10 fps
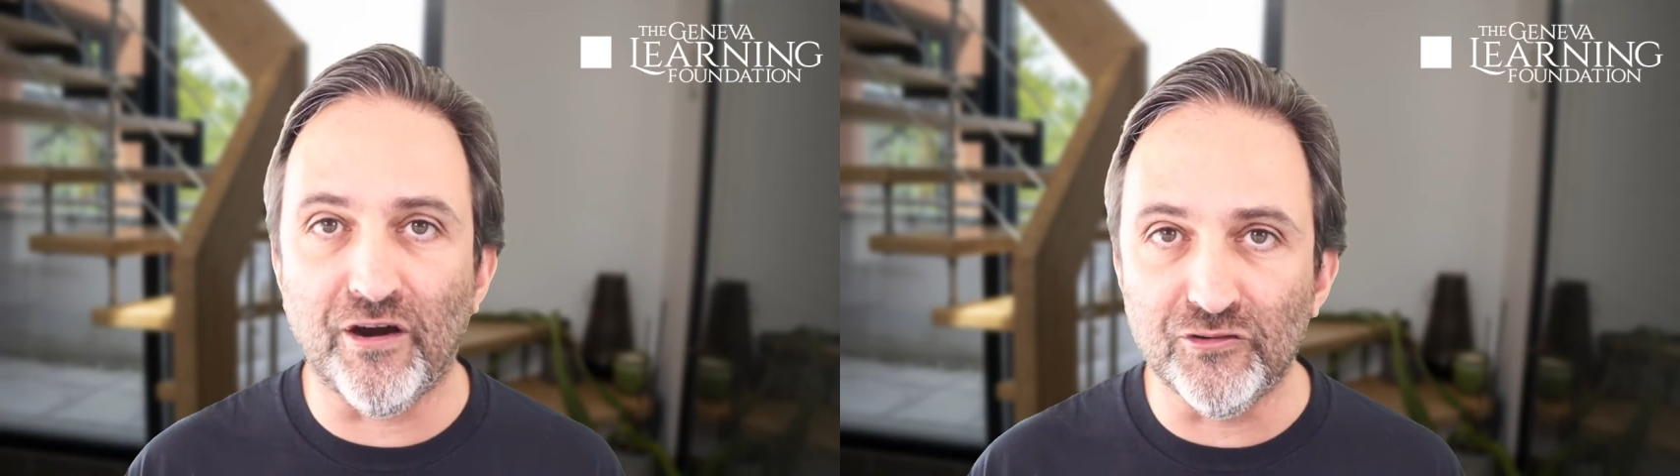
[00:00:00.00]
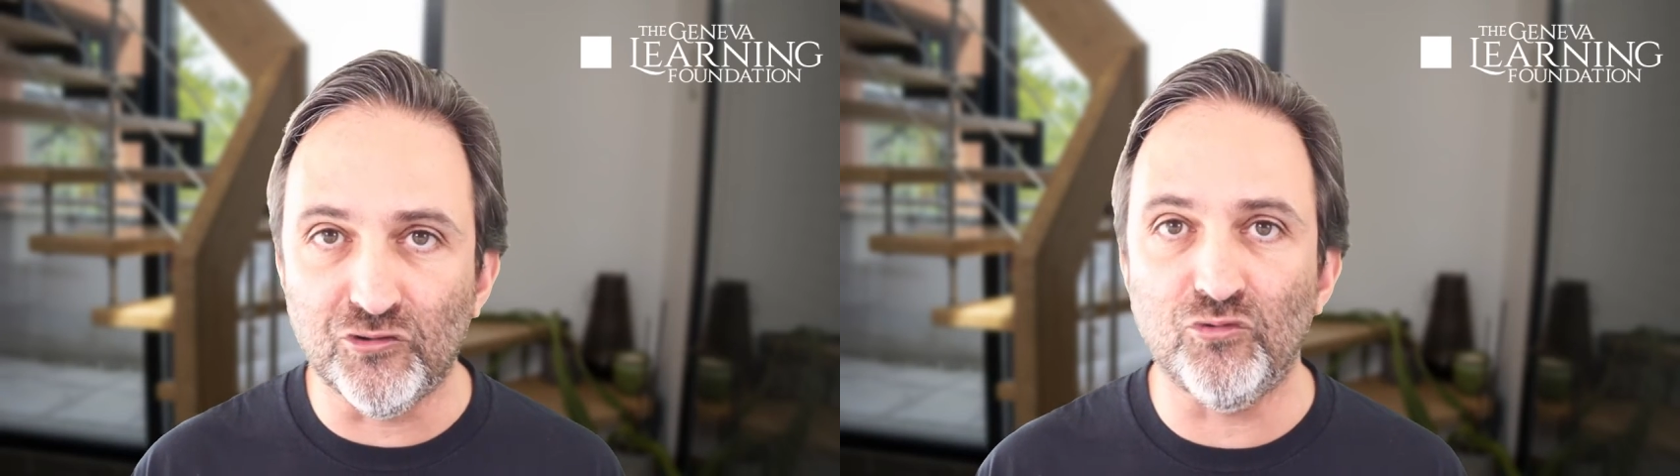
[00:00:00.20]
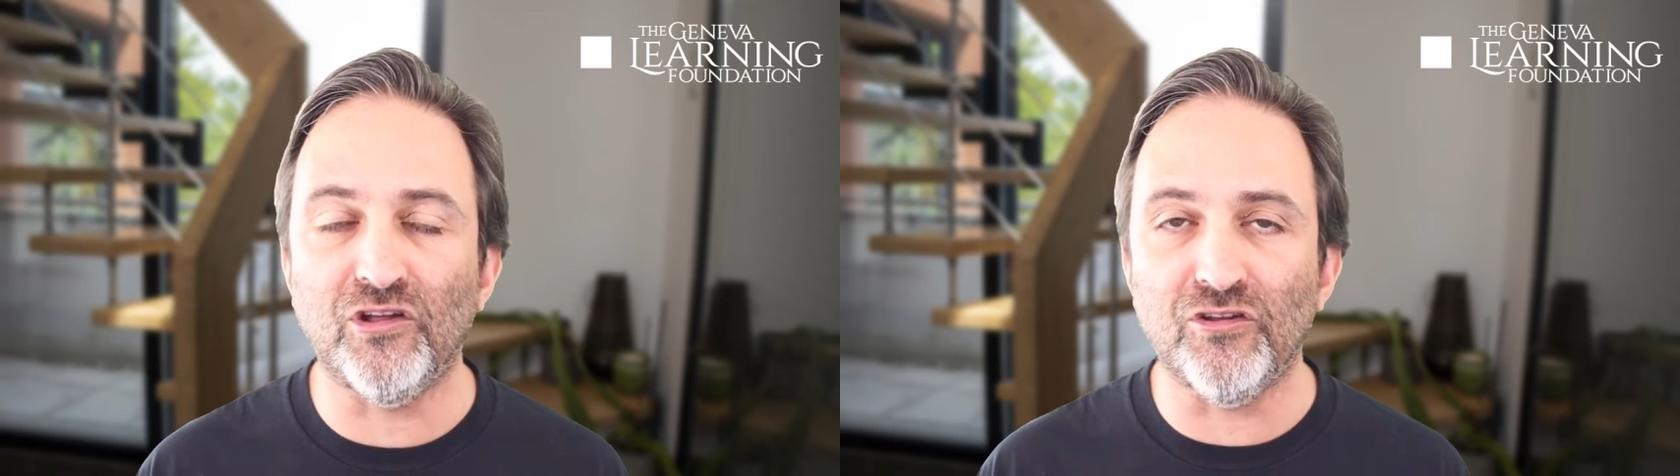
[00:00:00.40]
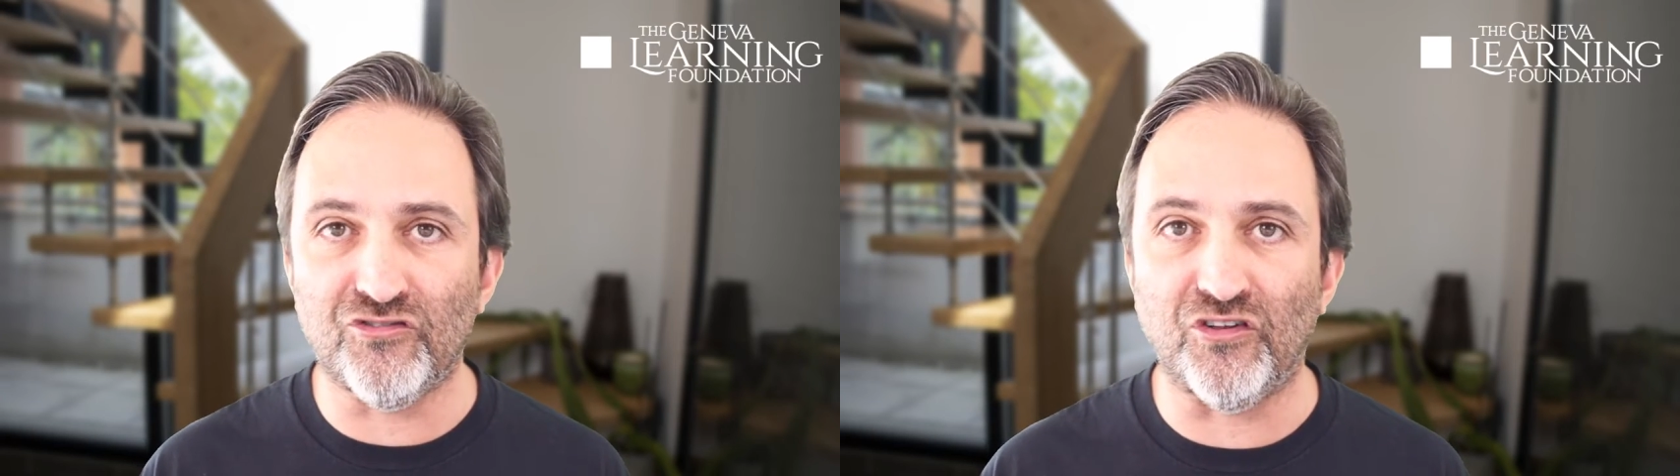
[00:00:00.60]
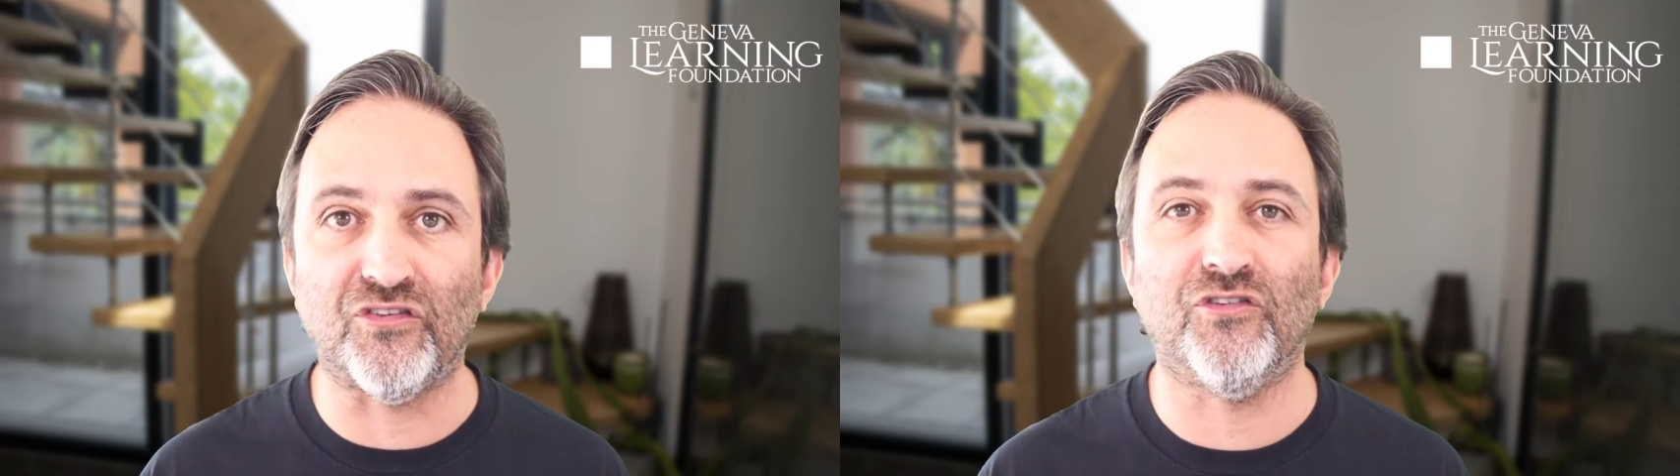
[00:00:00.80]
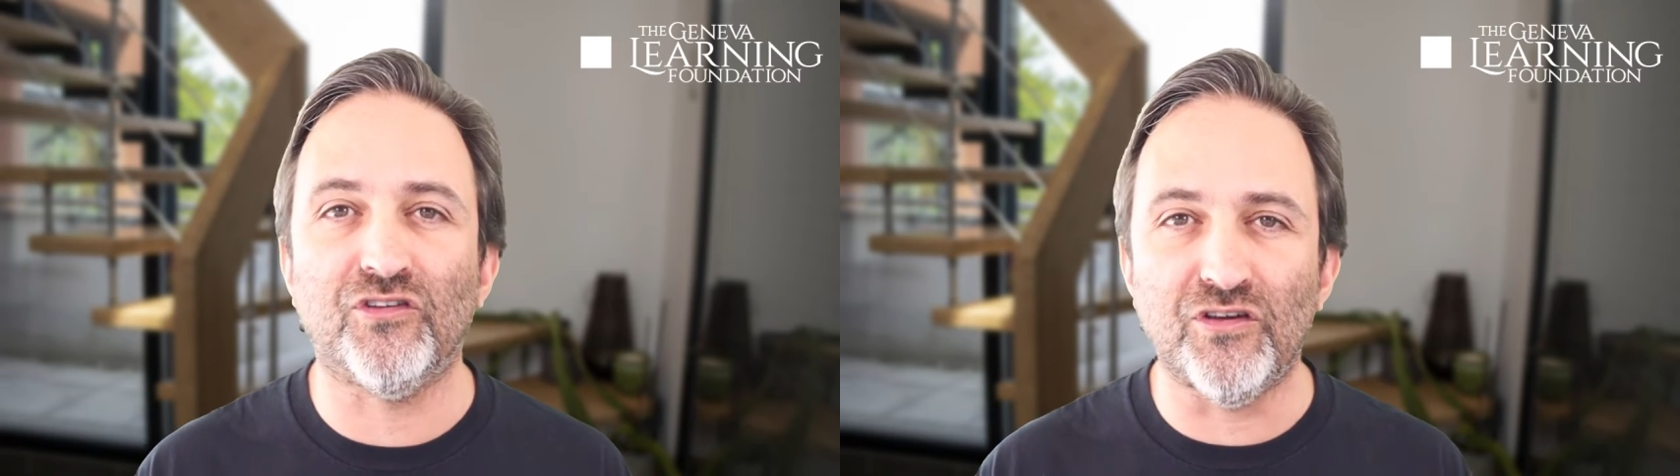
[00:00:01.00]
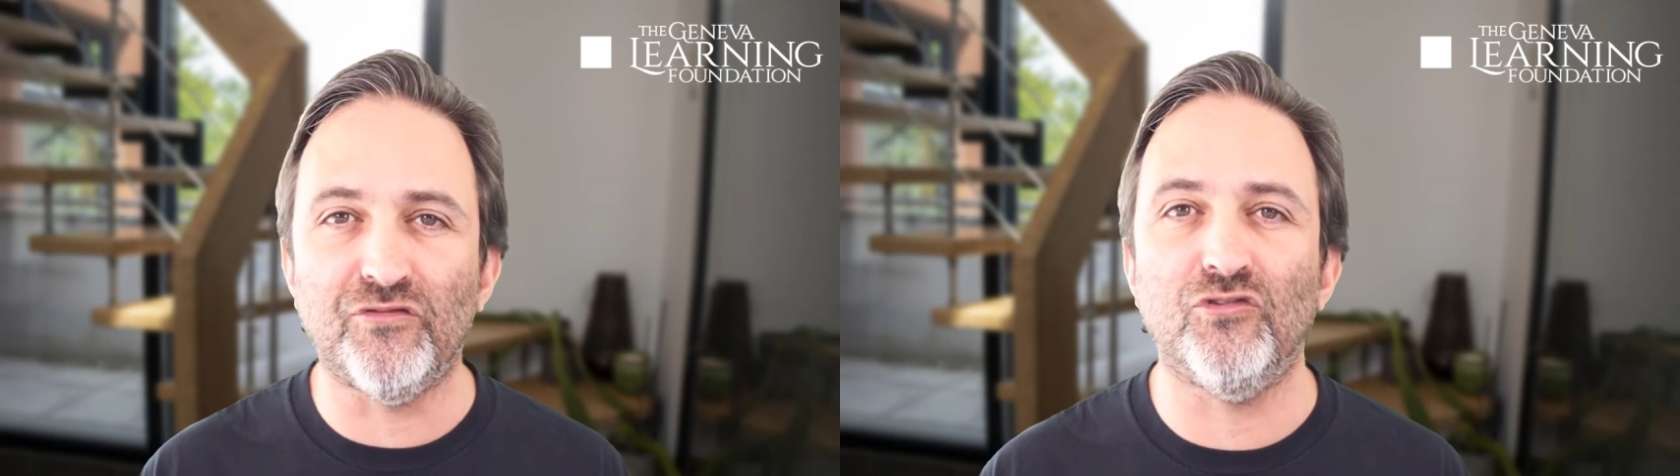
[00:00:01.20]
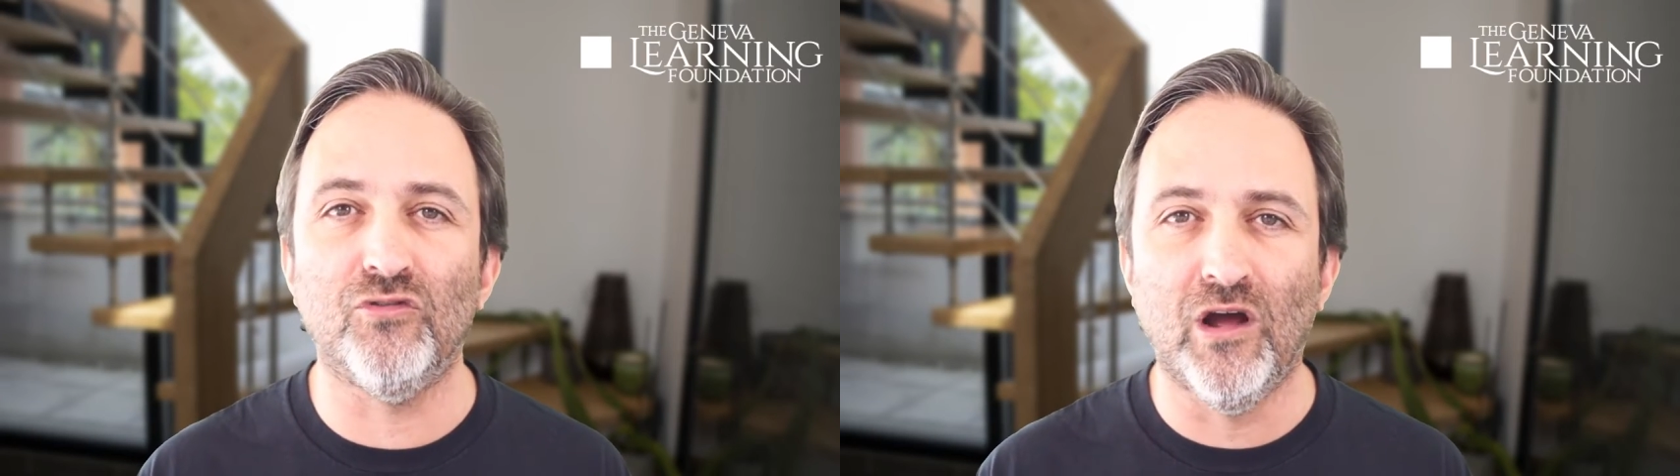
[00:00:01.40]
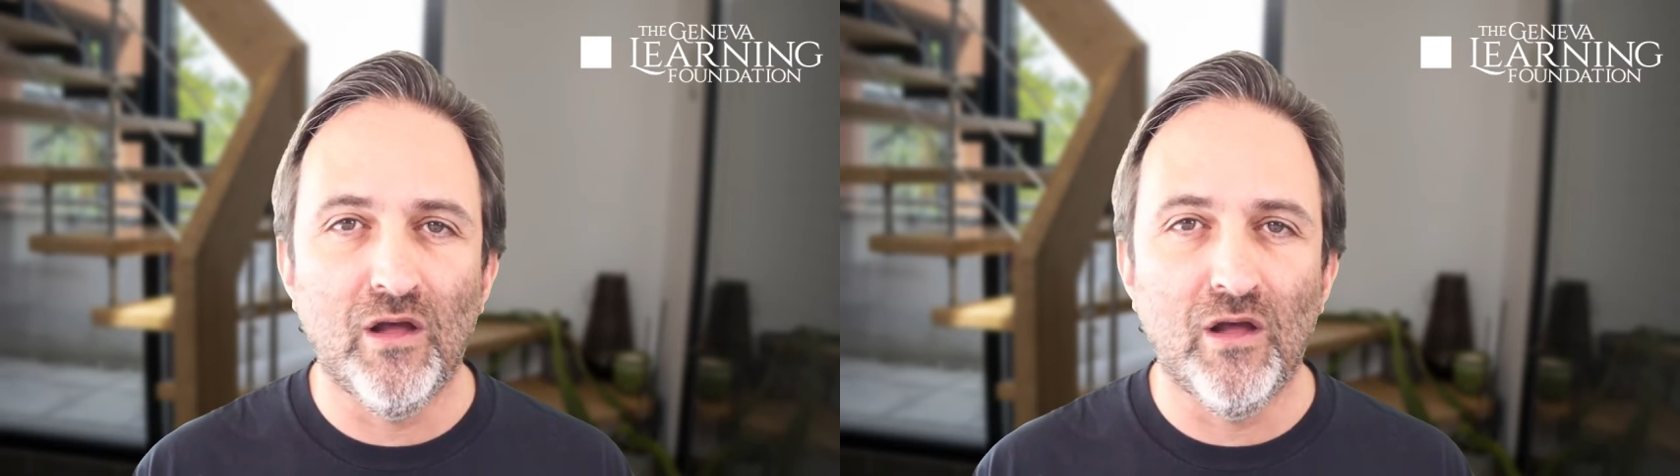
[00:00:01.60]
due diligence to give you